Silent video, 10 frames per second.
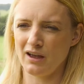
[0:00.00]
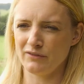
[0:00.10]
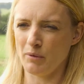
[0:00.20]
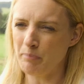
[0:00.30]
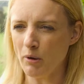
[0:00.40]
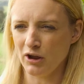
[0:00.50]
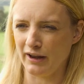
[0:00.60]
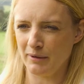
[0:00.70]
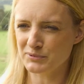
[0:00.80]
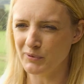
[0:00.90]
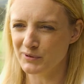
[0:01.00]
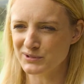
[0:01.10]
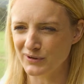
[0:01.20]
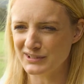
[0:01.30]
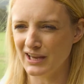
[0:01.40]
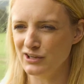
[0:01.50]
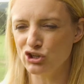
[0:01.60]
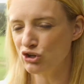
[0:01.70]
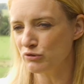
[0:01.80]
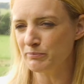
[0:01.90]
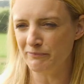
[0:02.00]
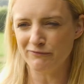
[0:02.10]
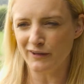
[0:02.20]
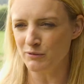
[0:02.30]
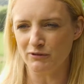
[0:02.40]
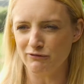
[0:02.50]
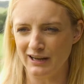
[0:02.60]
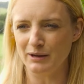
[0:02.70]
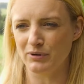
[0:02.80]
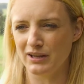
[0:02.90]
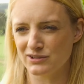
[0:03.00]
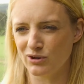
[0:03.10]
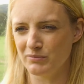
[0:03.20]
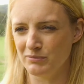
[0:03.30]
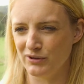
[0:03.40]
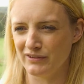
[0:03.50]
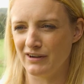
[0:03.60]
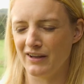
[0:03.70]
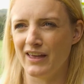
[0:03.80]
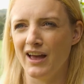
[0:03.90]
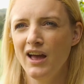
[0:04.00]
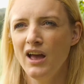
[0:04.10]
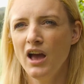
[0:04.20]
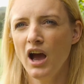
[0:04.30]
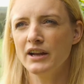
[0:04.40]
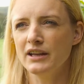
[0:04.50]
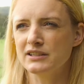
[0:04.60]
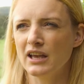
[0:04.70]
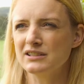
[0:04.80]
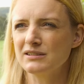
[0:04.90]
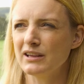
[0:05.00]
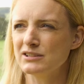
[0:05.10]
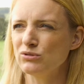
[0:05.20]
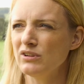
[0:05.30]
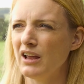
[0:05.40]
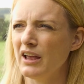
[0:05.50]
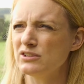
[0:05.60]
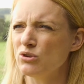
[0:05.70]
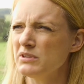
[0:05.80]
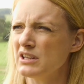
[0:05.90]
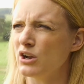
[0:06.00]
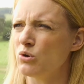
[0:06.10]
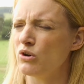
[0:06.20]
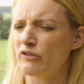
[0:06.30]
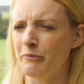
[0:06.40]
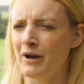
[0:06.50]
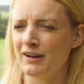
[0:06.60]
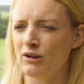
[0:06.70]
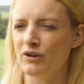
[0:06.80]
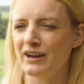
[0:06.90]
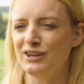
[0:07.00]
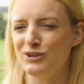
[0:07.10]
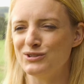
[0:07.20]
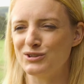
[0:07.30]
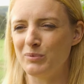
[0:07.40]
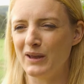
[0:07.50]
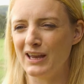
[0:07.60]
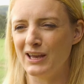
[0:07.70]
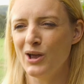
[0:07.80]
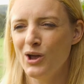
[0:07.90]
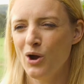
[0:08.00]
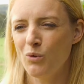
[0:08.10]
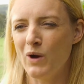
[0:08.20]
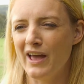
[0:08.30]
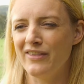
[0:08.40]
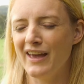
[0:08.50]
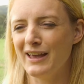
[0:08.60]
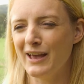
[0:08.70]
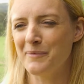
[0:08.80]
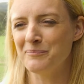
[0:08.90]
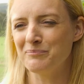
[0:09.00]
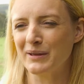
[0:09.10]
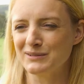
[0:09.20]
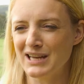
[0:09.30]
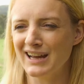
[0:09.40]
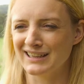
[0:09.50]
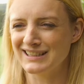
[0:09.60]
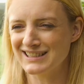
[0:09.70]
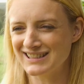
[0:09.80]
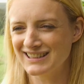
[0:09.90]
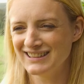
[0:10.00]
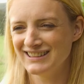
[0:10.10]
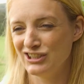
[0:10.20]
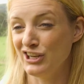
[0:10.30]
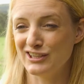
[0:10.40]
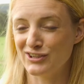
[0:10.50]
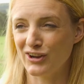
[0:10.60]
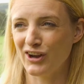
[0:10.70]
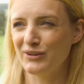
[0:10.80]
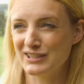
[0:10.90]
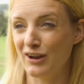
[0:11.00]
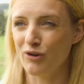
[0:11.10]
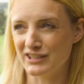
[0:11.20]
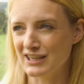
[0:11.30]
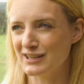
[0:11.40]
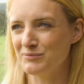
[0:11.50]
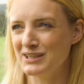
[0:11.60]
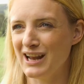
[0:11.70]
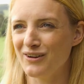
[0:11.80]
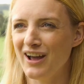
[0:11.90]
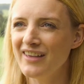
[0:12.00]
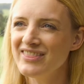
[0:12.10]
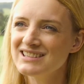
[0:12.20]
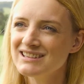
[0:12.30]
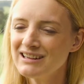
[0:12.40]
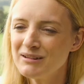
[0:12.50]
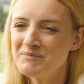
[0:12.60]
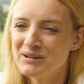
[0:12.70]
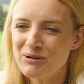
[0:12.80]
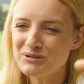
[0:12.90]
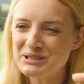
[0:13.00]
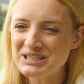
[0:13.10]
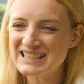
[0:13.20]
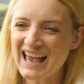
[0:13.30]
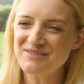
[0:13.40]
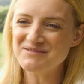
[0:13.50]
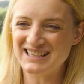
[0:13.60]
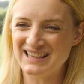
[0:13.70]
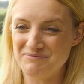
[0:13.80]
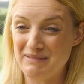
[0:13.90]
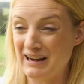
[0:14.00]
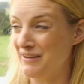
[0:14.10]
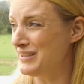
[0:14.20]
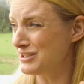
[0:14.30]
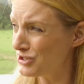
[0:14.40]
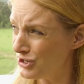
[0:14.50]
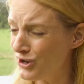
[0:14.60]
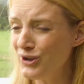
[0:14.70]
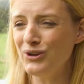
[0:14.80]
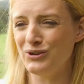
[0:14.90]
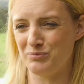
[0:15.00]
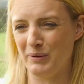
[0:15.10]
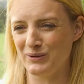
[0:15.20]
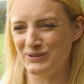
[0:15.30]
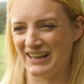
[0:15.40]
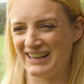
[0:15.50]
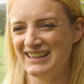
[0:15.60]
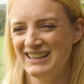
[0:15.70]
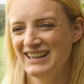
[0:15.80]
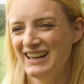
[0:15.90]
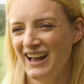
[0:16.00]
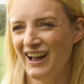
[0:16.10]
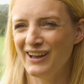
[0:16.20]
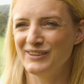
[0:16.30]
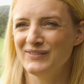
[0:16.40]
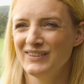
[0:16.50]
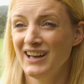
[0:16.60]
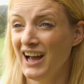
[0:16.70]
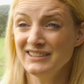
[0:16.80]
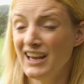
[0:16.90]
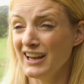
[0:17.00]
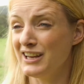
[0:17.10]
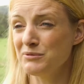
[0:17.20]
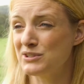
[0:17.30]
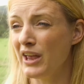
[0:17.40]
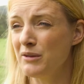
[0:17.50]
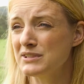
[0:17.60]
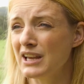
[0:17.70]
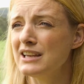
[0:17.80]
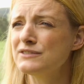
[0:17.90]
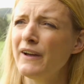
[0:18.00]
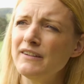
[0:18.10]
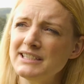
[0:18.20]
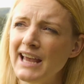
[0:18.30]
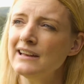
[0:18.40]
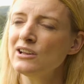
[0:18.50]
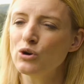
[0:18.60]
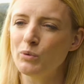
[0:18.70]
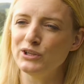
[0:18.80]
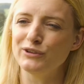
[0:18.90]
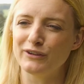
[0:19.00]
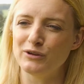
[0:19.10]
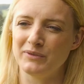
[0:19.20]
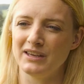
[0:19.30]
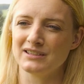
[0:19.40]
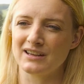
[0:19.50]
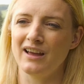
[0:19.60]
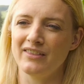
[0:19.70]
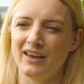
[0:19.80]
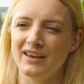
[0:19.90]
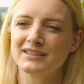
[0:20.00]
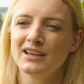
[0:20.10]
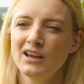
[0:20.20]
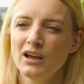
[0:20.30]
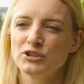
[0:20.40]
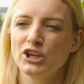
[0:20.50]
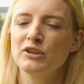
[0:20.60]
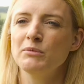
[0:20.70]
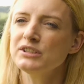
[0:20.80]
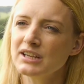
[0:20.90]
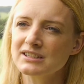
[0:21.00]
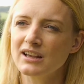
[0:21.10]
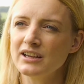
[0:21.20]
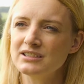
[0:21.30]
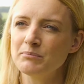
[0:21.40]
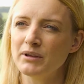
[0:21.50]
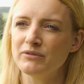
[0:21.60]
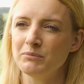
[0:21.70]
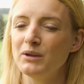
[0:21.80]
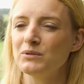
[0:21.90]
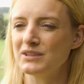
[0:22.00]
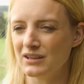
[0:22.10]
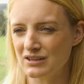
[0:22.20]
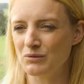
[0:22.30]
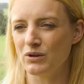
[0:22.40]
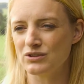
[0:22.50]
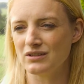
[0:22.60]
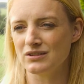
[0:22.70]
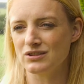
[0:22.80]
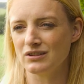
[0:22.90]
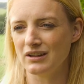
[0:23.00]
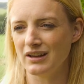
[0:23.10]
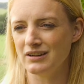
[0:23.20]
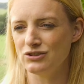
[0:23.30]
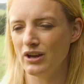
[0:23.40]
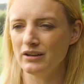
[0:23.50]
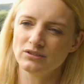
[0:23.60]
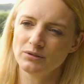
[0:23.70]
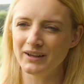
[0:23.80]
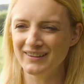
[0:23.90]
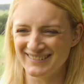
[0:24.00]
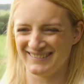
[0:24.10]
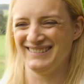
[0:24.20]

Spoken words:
out of the apocalypse. We were sort of saying you could film a really brilliant zombie movie around there. And it's sort of like, it's almost like a quarter of a mile long, and it used to be where they built tanks years ago. Obviously it's empty now. And this little mill cottage set was in the middle of this huge building. It's very technical when you film things like this. So the most exciting bit for me was actually watching the stunt lady Jane do it.